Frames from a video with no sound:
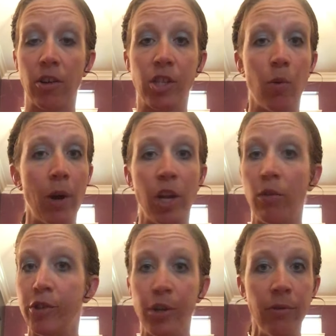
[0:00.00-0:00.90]
So what you
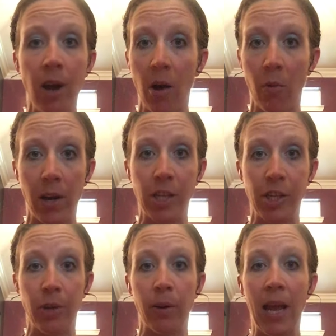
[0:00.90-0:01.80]
do not want to
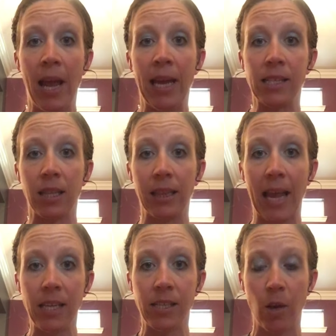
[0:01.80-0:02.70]
do is
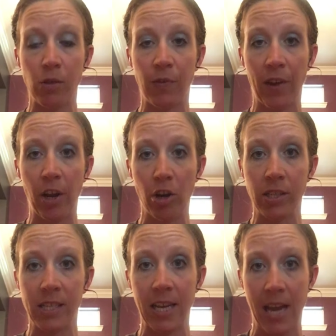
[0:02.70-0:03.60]
lace those
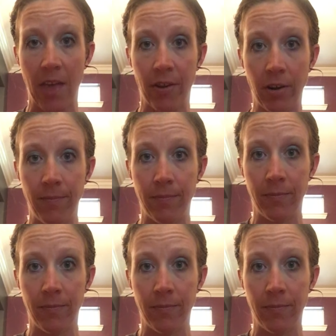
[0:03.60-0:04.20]
fingers together,